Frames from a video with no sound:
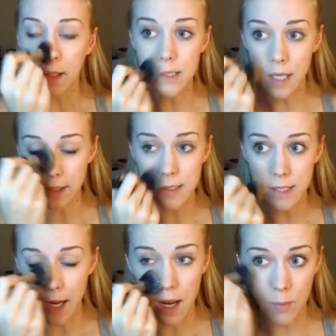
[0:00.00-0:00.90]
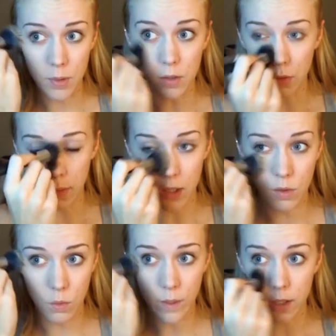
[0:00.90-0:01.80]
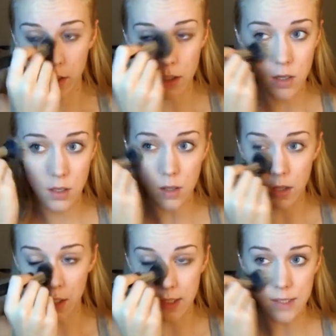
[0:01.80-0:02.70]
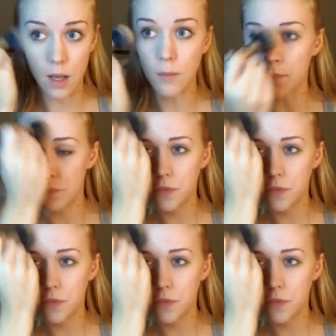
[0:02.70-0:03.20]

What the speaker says: does set up a little bit quicker than some.